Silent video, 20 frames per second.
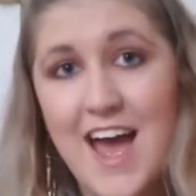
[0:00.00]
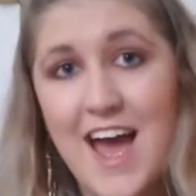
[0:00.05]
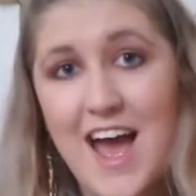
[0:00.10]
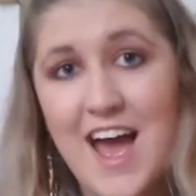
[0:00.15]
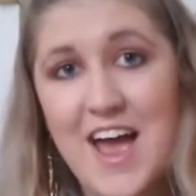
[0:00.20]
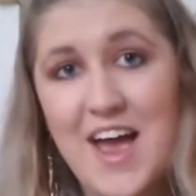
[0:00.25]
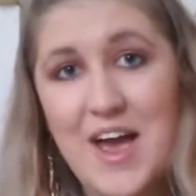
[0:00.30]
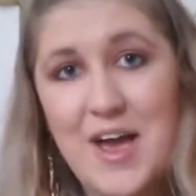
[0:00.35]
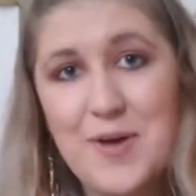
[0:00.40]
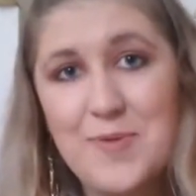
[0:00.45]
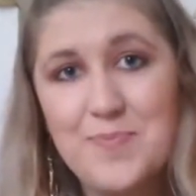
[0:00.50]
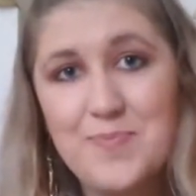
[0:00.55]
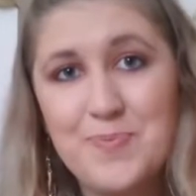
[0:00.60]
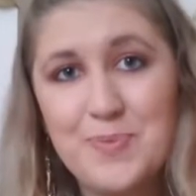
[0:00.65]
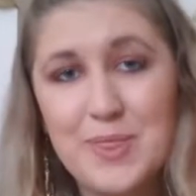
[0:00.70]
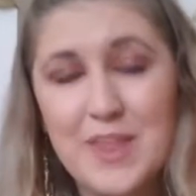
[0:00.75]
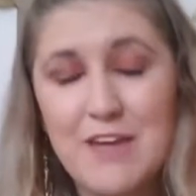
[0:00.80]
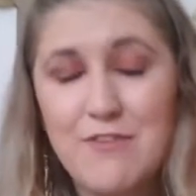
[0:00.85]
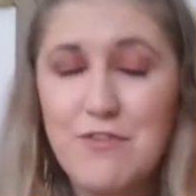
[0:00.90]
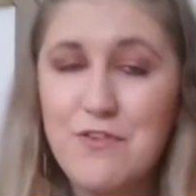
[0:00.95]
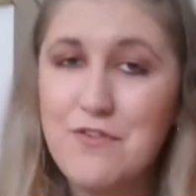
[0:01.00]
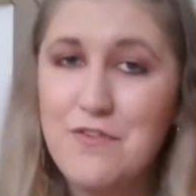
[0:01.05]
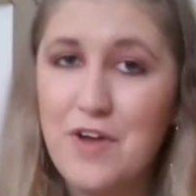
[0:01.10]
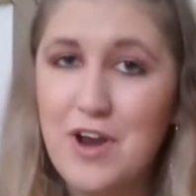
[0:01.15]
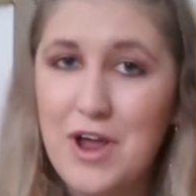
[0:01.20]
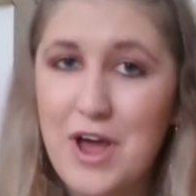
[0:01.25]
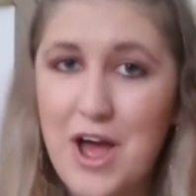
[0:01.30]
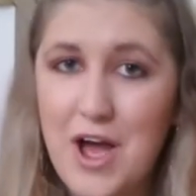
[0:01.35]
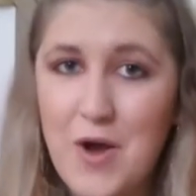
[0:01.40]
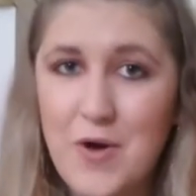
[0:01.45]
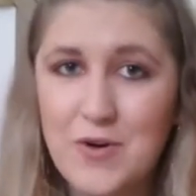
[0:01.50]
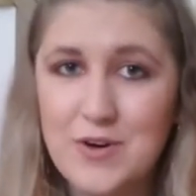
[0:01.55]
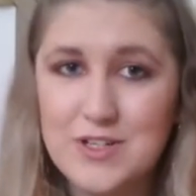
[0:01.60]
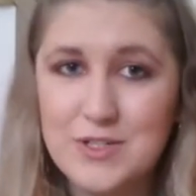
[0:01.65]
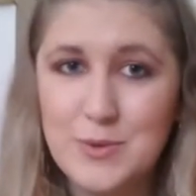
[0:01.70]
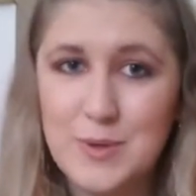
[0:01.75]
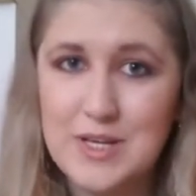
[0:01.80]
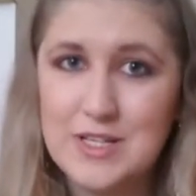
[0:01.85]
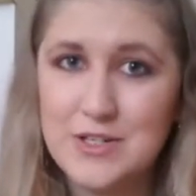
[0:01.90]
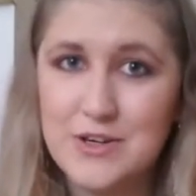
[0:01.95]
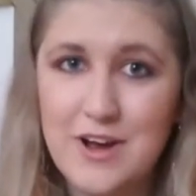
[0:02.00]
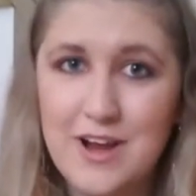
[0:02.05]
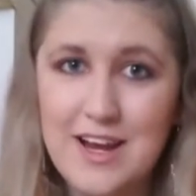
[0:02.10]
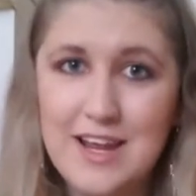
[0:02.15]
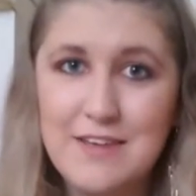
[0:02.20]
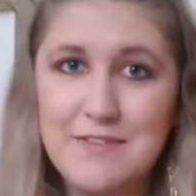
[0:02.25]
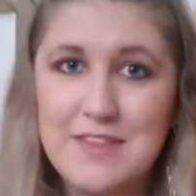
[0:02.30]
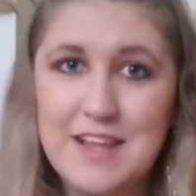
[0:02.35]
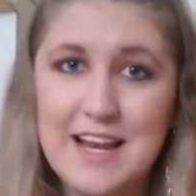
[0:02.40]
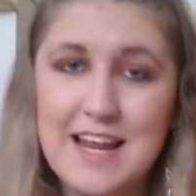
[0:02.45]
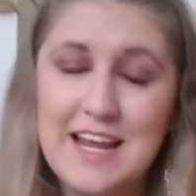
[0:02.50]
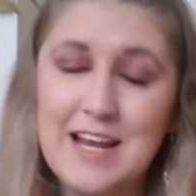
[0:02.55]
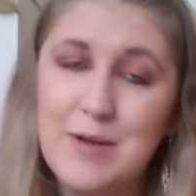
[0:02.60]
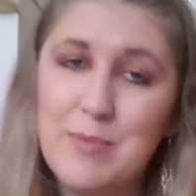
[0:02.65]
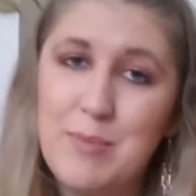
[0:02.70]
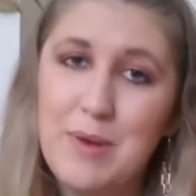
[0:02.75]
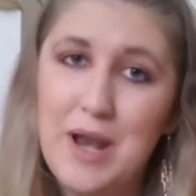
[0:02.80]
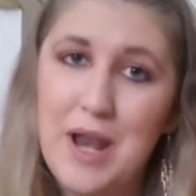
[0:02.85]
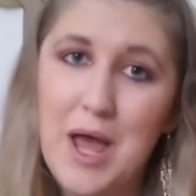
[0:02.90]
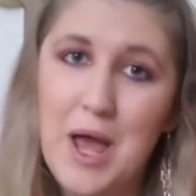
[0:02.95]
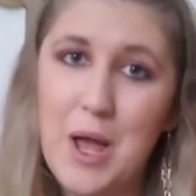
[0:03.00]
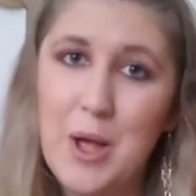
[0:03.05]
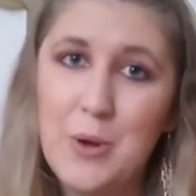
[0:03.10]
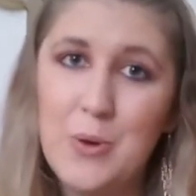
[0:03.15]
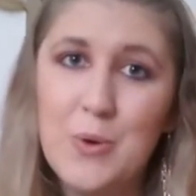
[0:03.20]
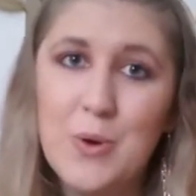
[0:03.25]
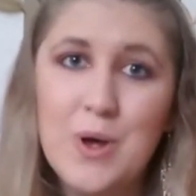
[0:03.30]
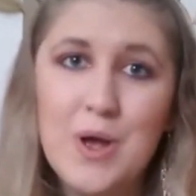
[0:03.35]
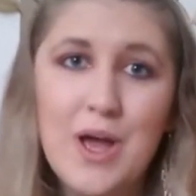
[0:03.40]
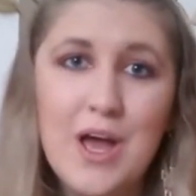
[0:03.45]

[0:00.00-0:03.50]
If you follow her on Twitter, I'll leave the link below.